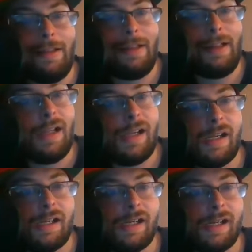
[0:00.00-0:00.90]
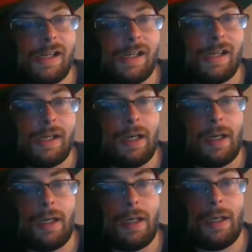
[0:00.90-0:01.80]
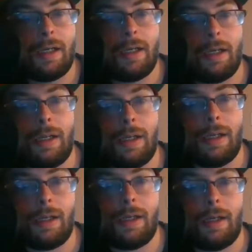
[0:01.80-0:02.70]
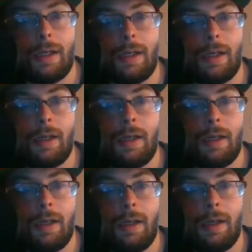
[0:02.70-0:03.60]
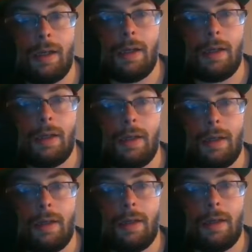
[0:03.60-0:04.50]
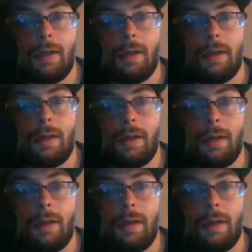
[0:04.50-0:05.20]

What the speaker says: (not speaking)